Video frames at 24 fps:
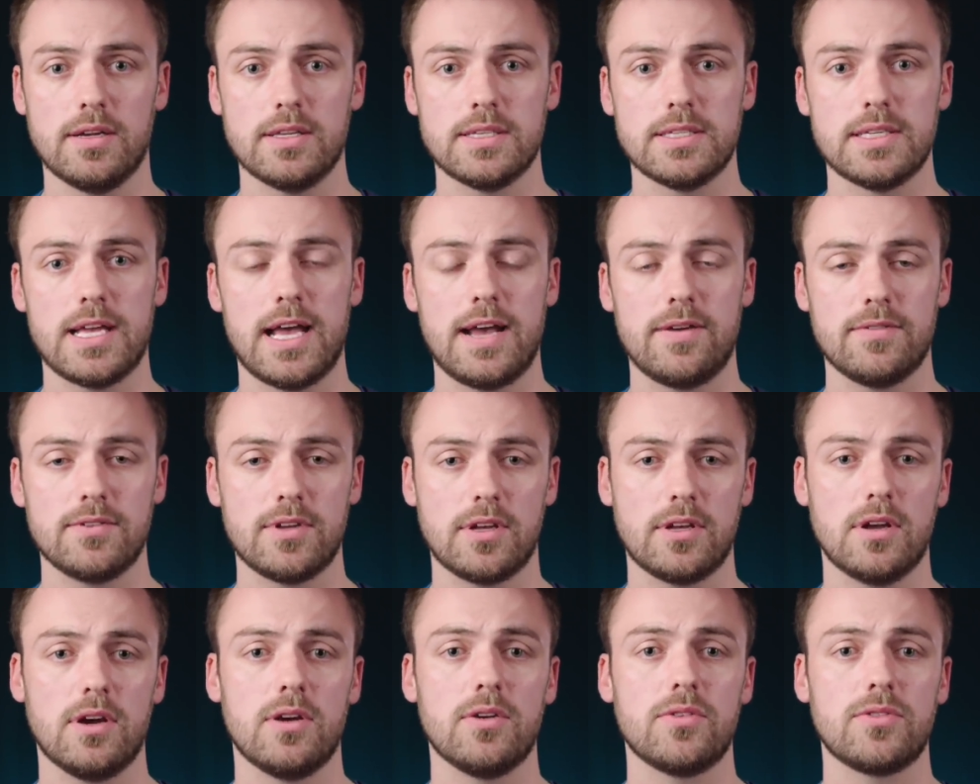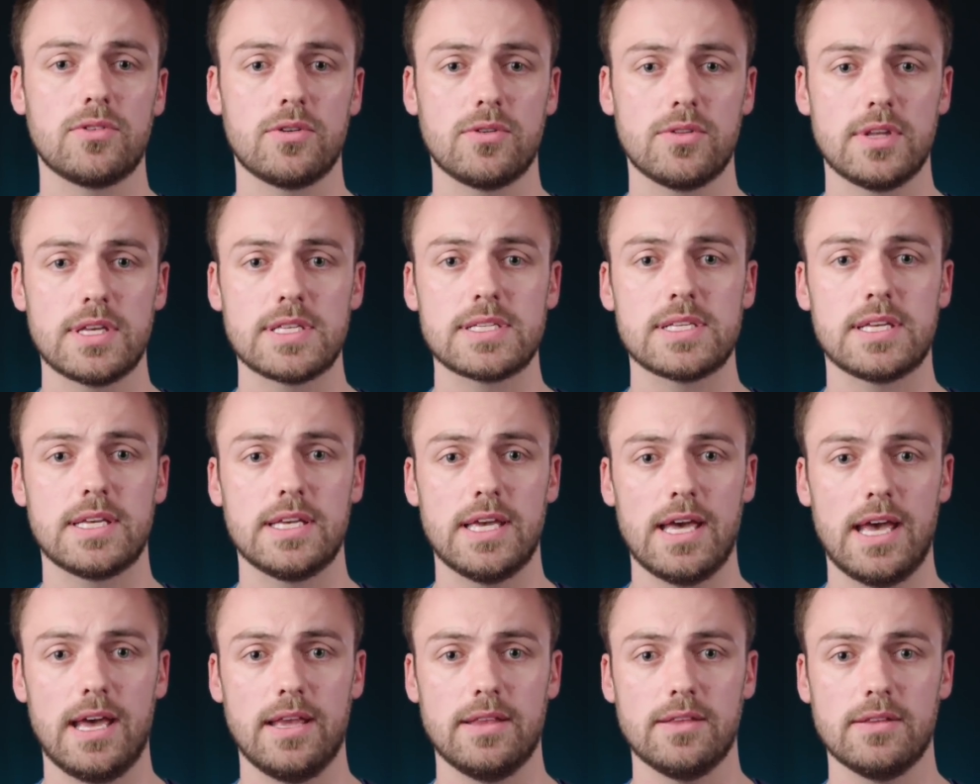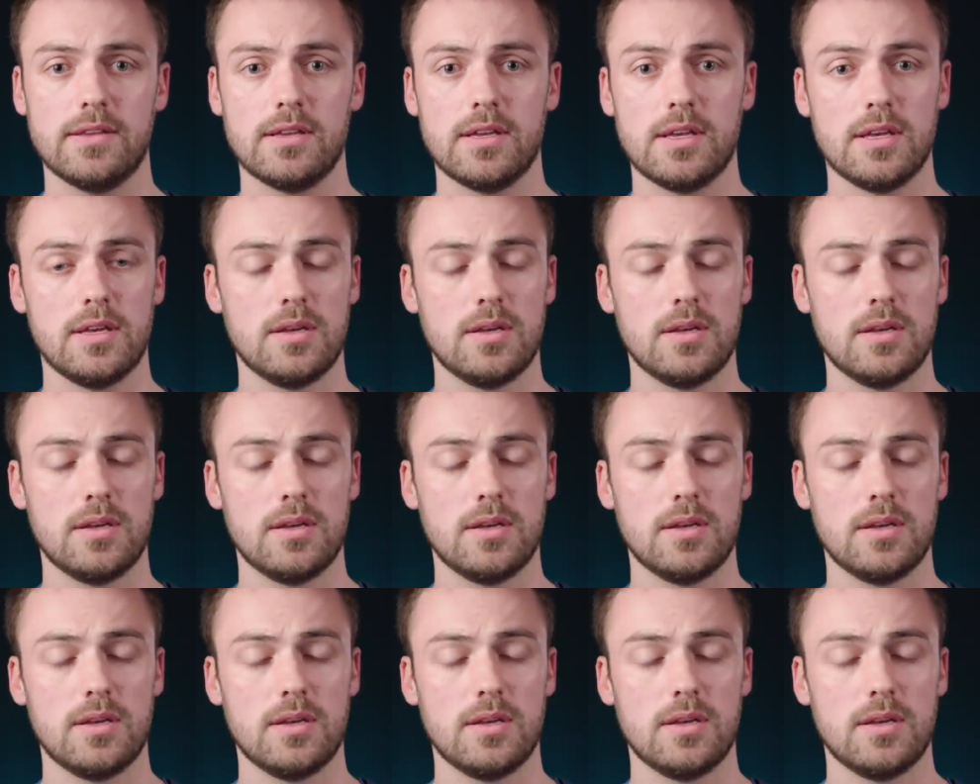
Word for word: and having to go through this again